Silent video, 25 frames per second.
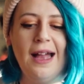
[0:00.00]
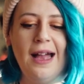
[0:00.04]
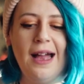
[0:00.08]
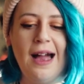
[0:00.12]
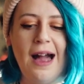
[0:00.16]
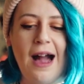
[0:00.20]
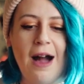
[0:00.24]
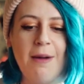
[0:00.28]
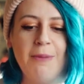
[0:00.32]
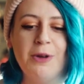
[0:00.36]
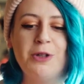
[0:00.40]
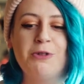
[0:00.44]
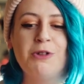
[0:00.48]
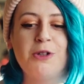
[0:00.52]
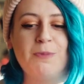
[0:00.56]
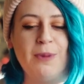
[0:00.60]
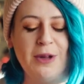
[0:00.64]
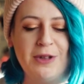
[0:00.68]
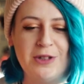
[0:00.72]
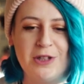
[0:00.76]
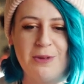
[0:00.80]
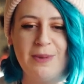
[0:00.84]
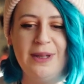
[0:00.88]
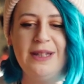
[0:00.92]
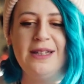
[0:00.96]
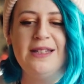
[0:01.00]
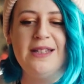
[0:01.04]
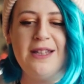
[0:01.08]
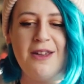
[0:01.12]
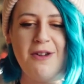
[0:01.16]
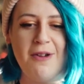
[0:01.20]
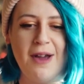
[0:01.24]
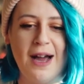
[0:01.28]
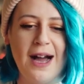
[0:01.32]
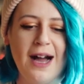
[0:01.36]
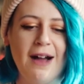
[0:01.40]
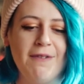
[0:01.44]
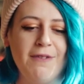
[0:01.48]
much responsibility
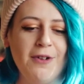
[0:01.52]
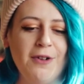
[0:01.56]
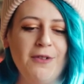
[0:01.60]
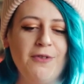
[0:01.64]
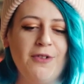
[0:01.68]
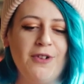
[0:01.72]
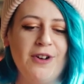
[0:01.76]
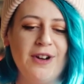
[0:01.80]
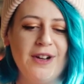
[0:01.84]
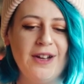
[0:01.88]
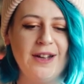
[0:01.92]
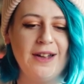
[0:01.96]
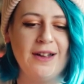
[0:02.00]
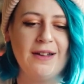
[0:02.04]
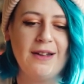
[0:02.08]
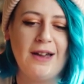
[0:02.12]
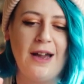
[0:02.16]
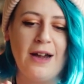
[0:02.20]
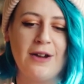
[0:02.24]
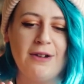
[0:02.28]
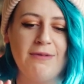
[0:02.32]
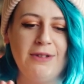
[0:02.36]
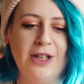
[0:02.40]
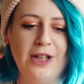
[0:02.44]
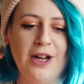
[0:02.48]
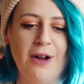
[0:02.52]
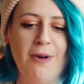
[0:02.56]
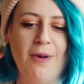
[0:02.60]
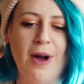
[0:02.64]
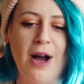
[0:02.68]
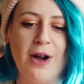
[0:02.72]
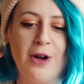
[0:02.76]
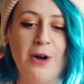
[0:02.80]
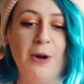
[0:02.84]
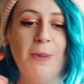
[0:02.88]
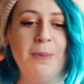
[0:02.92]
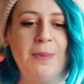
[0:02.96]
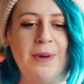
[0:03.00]
you have over
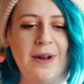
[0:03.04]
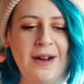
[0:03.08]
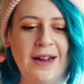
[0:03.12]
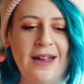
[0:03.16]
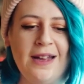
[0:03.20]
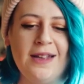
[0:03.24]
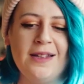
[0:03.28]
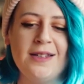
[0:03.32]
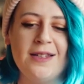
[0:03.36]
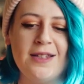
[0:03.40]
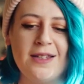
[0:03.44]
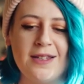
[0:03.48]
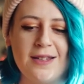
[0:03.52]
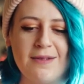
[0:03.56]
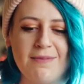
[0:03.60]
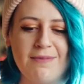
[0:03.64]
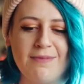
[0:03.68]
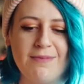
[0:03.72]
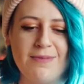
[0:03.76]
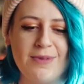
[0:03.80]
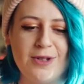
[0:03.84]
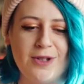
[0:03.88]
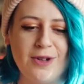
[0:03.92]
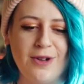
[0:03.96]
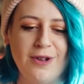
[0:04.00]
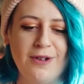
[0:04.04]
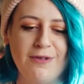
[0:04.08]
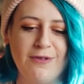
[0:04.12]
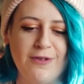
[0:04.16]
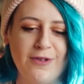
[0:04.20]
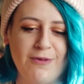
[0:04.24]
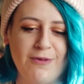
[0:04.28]
a company's sort of,